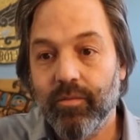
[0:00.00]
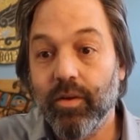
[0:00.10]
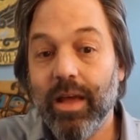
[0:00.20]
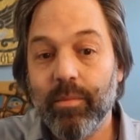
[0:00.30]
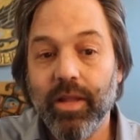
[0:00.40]

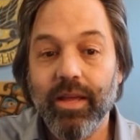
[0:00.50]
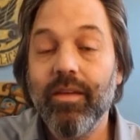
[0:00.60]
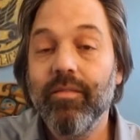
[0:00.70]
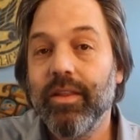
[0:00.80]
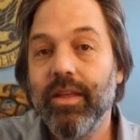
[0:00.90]
for example,
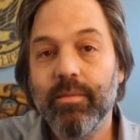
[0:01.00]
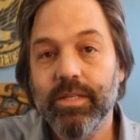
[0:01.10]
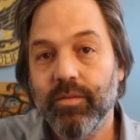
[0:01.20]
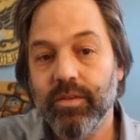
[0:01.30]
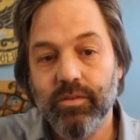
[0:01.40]
like even the
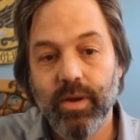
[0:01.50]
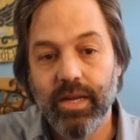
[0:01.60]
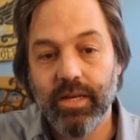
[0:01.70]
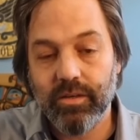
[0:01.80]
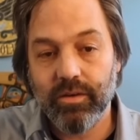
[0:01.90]
image of the
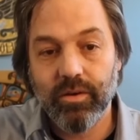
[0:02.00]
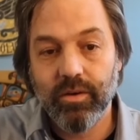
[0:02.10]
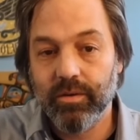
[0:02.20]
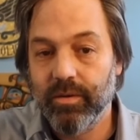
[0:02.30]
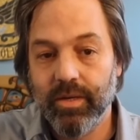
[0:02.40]
stranger,